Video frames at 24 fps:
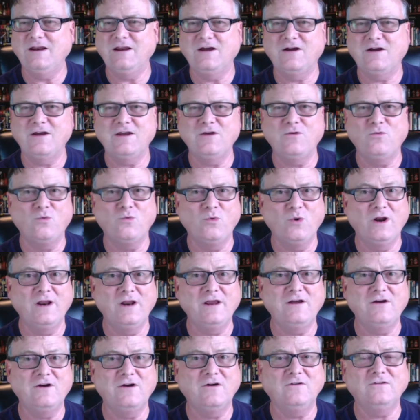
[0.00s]
Now, he
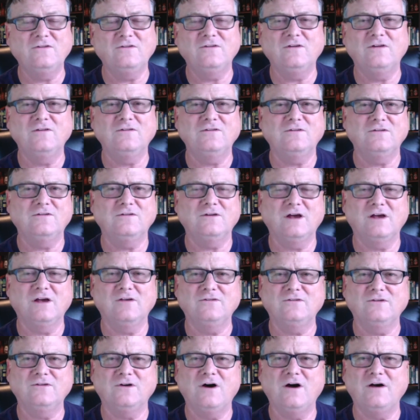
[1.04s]
really cooks this
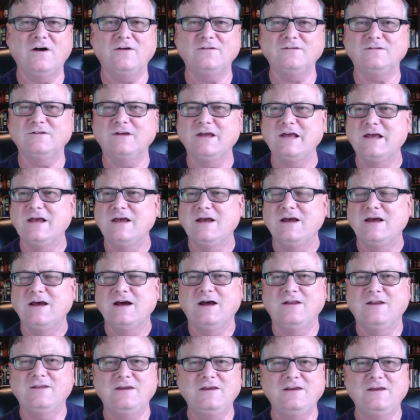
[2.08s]
sauce.
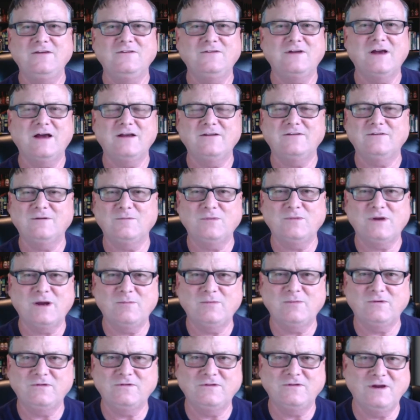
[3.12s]
I think he's got some
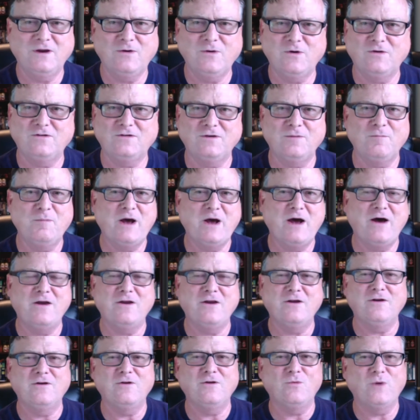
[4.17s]
type of secrets about
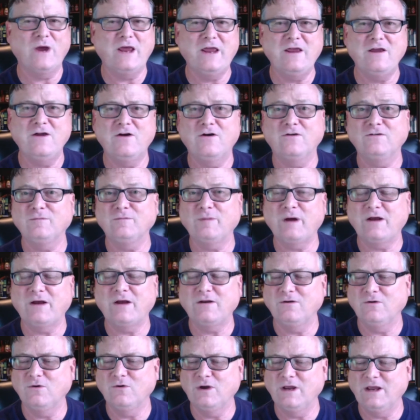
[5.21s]
it, the way he goes
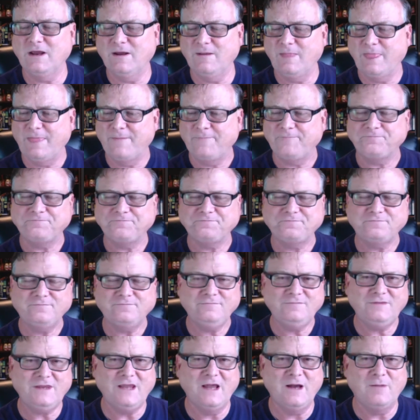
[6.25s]
about doing it,
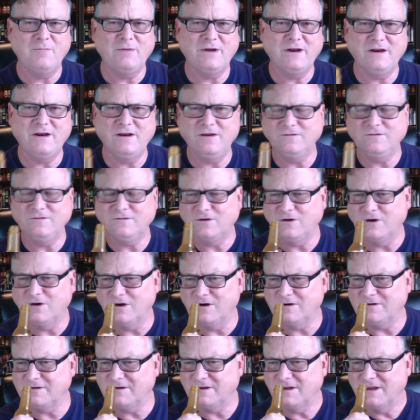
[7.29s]
but it is
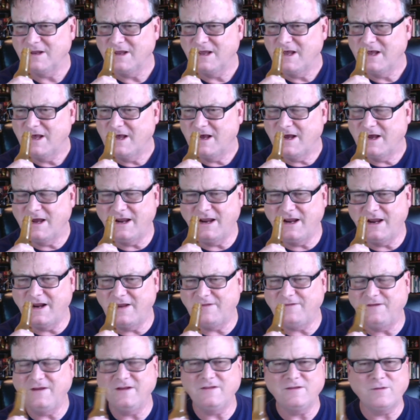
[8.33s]
cooked, and I
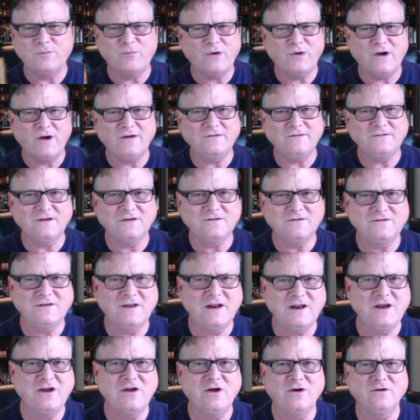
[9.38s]
think the process
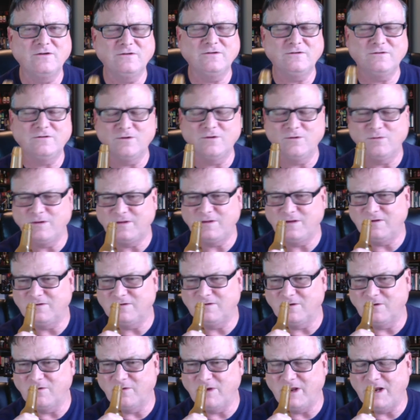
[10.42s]
that he goes through with these
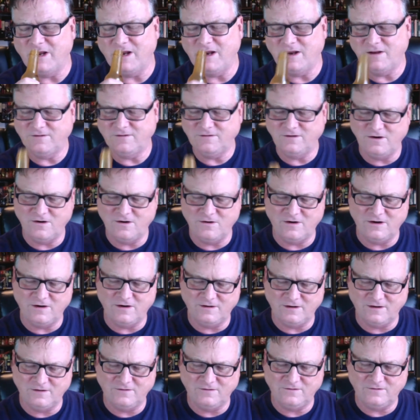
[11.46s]
ingredients, you know, and it
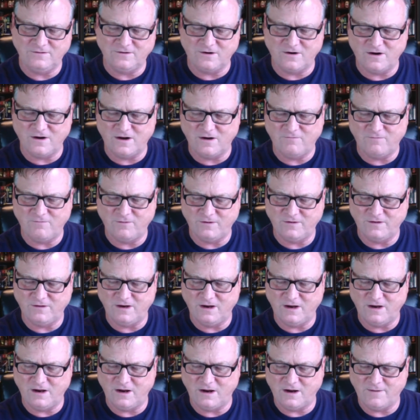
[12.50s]
does start off with
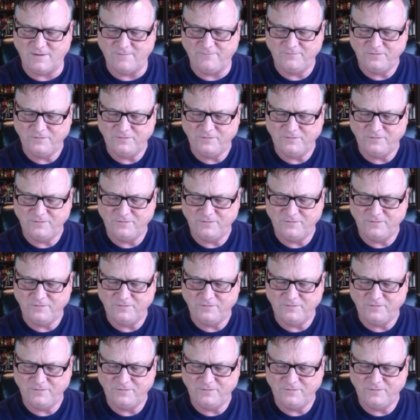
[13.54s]
the